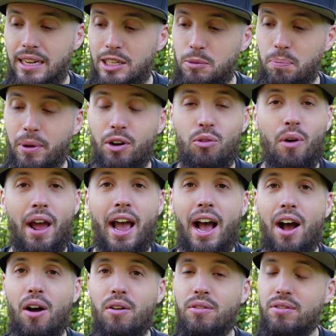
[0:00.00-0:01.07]
It's been
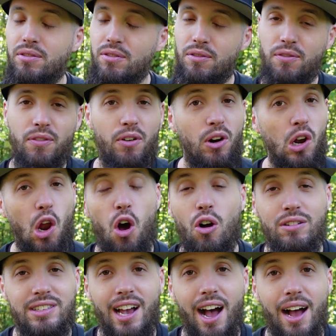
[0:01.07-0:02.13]
around for a
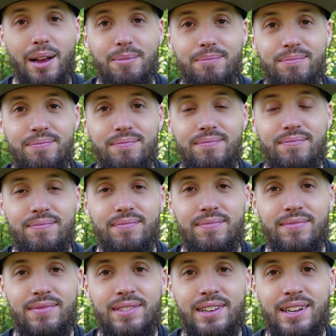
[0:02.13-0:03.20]
long time,
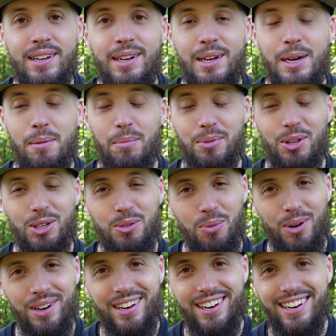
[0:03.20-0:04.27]
but this
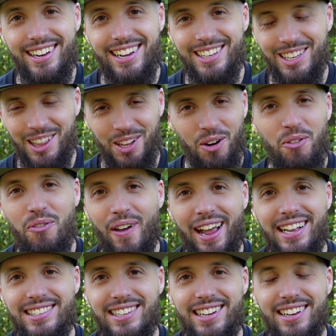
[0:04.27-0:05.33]
one is a little
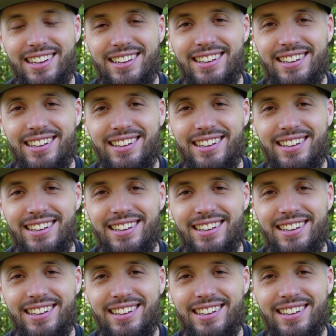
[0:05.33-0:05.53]
fancy.